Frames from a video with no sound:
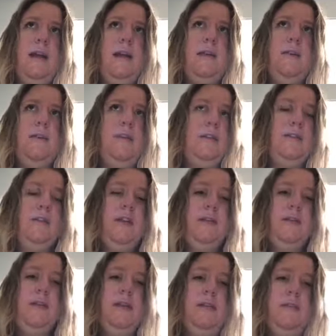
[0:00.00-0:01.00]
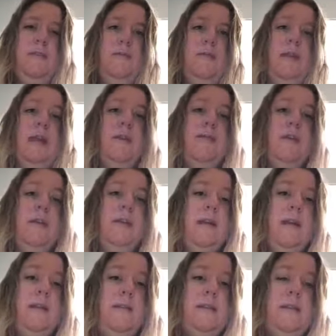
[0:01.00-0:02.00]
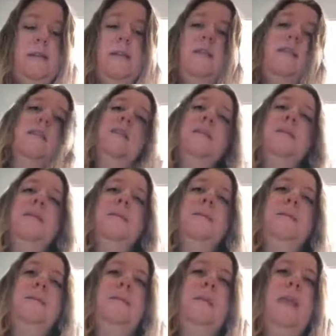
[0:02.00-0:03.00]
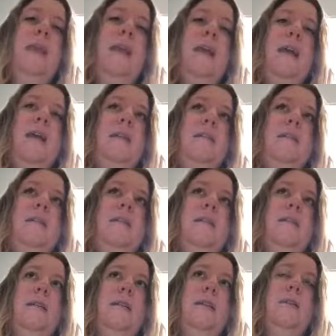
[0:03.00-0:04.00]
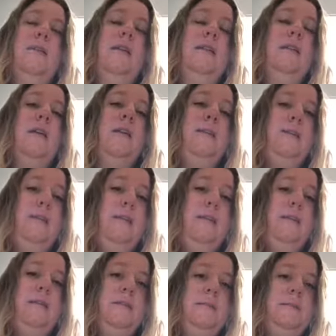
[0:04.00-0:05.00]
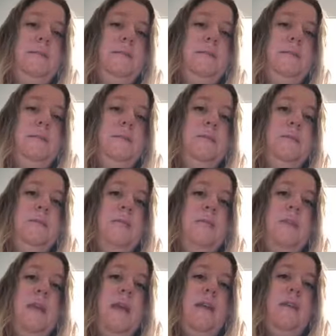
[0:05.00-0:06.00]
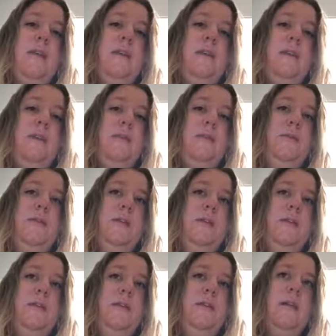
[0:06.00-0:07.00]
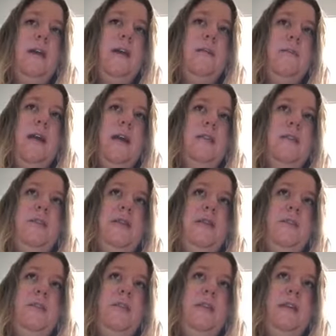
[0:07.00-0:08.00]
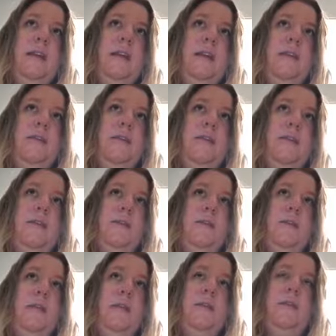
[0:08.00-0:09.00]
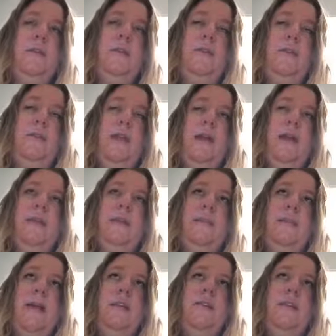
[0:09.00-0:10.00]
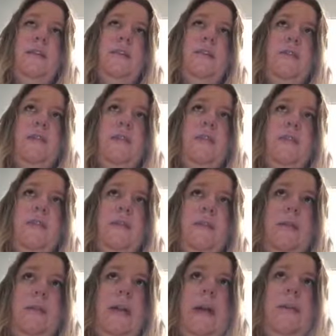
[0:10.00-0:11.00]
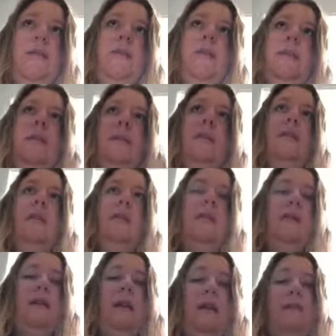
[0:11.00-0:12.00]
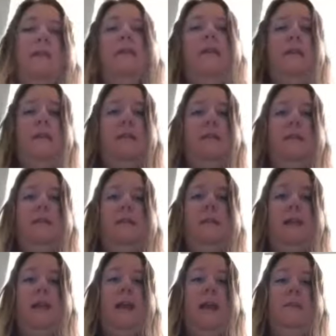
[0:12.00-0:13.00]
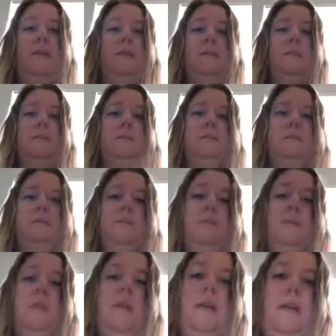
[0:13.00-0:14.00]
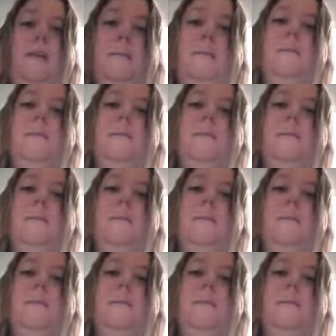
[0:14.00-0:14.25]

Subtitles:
frustration, whatever it is, and you acknowledge it, and then you imagine it turning into, like, you close your eyes, imagine it turning into a cloud, and release it to the sky. Okay?